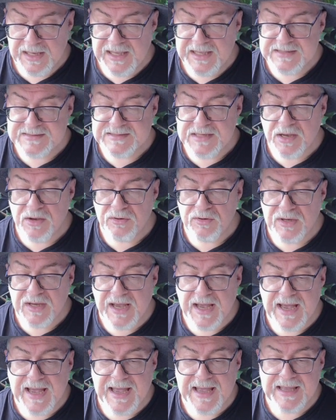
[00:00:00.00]
It's
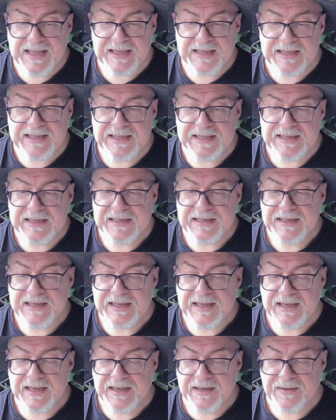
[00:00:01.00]
okay
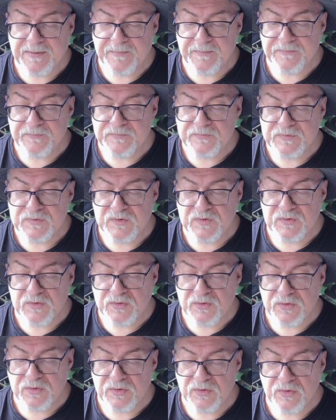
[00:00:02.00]

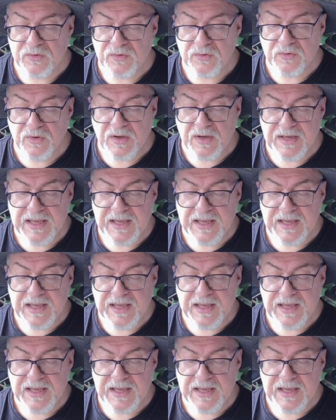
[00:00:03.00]
to